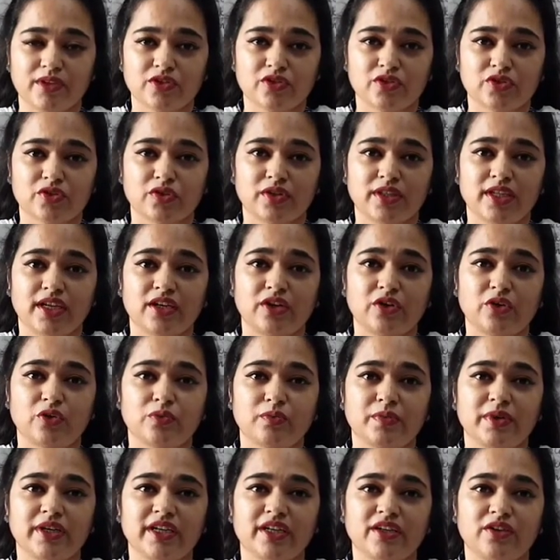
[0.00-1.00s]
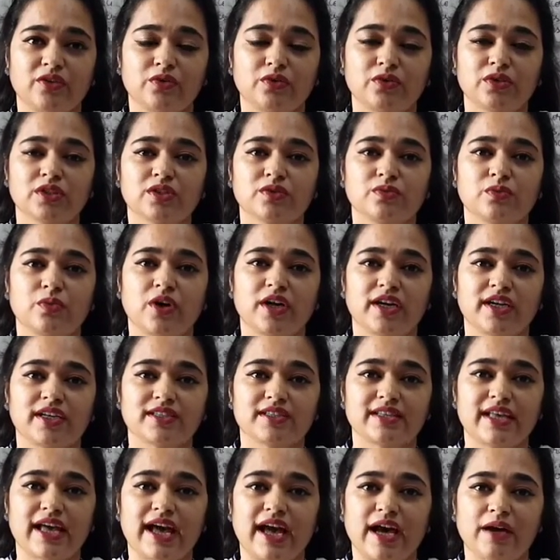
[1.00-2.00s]
so that nobody knows what
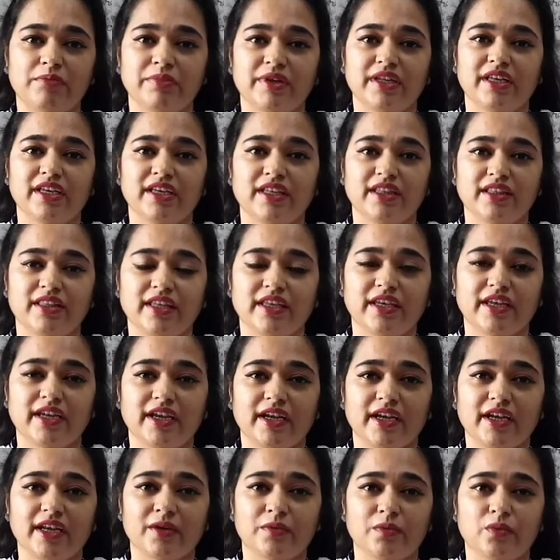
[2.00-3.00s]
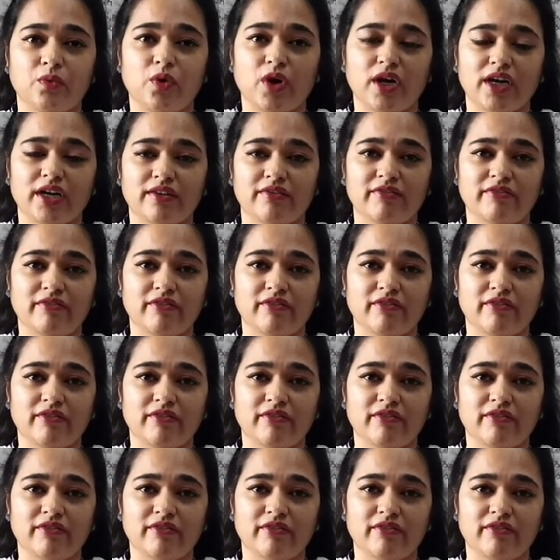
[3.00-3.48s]
is happening in the kingdom, what